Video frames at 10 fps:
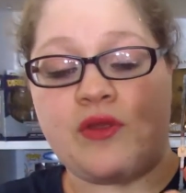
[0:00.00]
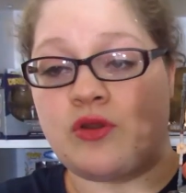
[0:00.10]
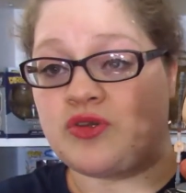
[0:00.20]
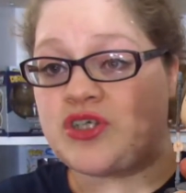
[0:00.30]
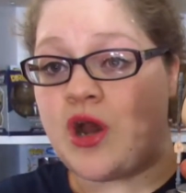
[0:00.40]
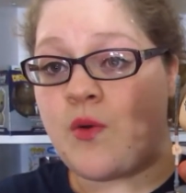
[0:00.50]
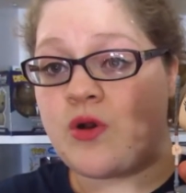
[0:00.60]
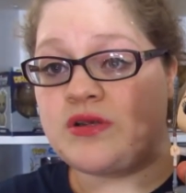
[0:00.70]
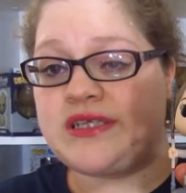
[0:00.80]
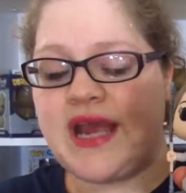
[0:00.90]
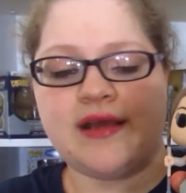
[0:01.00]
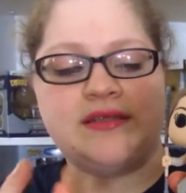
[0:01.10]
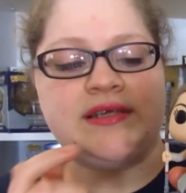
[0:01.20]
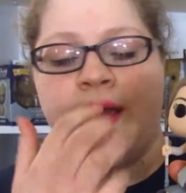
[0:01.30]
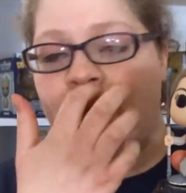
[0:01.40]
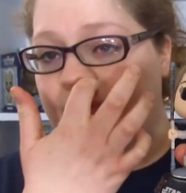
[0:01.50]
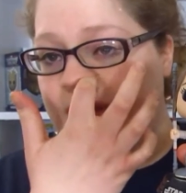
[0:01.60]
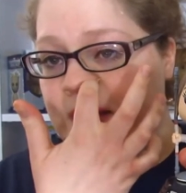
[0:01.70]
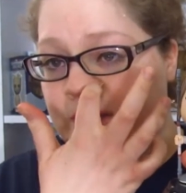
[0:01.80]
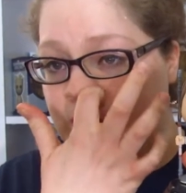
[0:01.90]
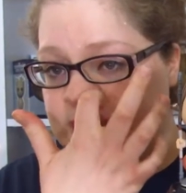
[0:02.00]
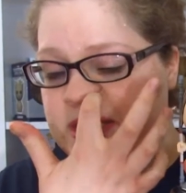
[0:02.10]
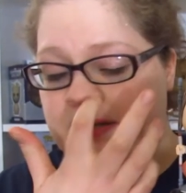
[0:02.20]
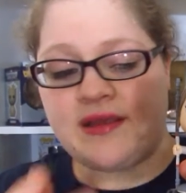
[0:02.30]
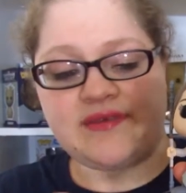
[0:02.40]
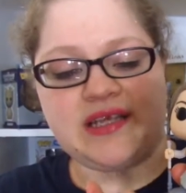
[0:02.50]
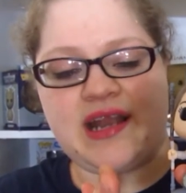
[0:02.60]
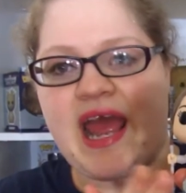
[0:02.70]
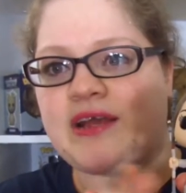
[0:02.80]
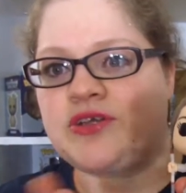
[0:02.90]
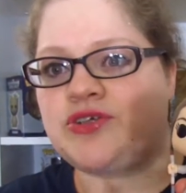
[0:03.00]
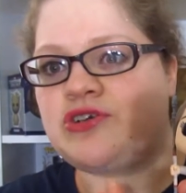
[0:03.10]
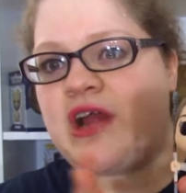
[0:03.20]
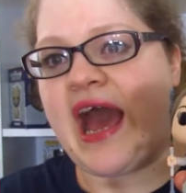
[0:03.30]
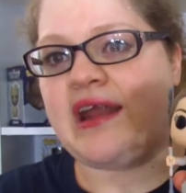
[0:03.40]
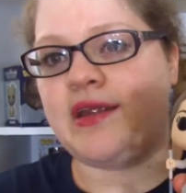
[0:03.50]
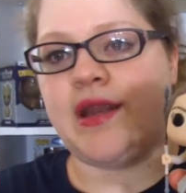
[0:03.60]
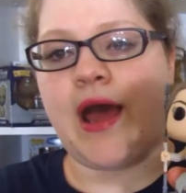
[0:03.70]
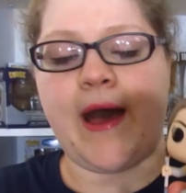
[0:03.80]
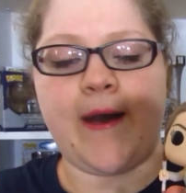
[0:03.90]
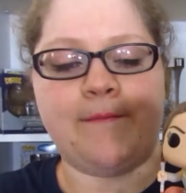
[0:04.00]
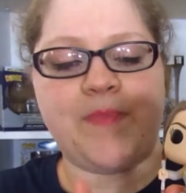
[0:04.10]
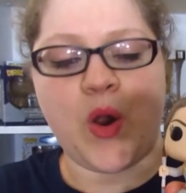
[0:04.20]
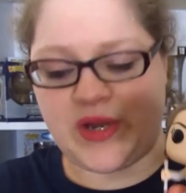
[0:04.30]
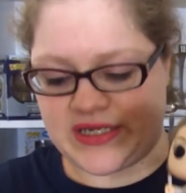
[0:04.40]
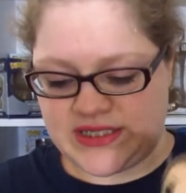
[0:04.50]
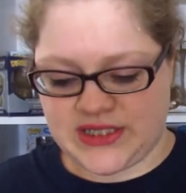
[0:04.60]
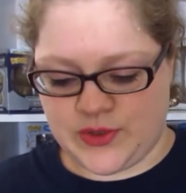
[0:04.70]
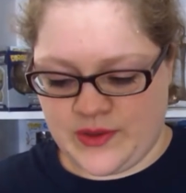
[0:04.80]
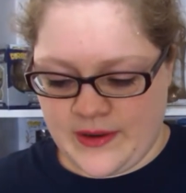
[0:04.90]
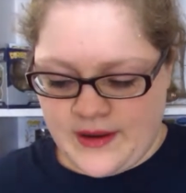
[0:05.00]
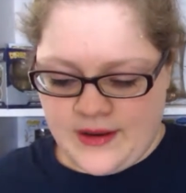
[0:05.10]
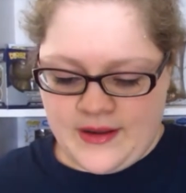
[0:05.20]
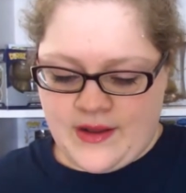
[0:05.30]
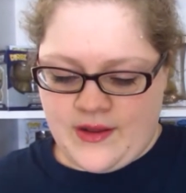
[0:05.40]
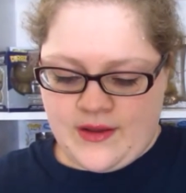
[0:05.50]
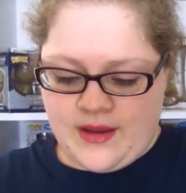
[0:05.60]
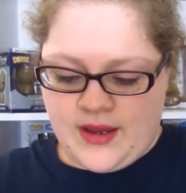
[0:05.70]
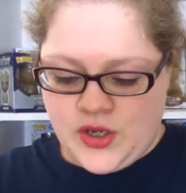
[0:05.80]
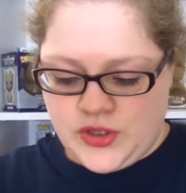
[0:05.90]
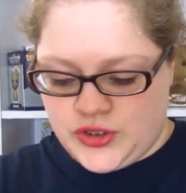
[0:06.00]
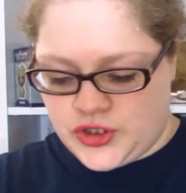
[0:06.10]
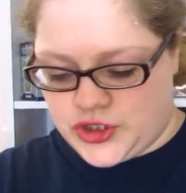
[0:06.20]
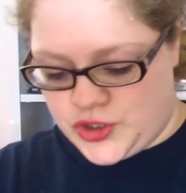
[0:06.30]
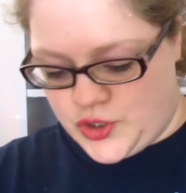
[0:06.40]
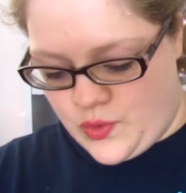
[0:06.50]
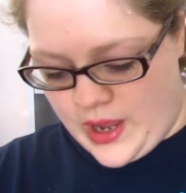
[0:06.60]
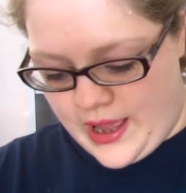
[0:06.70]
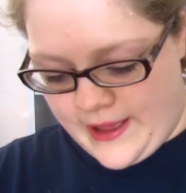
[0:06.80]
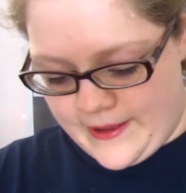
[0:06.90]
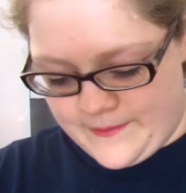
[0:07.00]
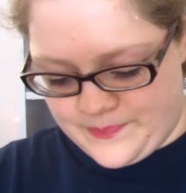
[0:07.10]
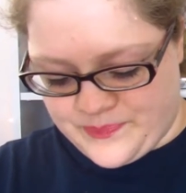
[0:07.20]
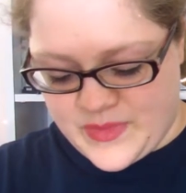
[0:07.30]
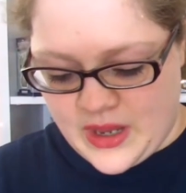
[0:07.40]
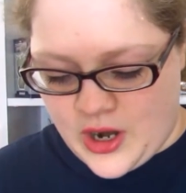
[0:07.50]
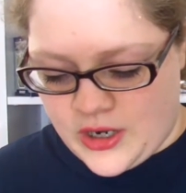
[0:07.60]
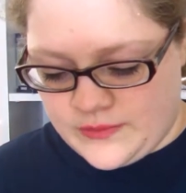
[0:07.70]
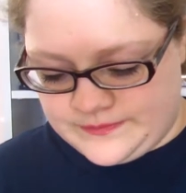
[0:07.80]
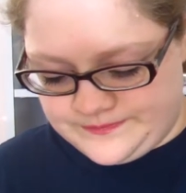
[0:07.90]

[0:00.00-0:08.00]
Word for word: a little Star Wars stand. I think it makes it, gives it an extra added um, bonus to, to um, her.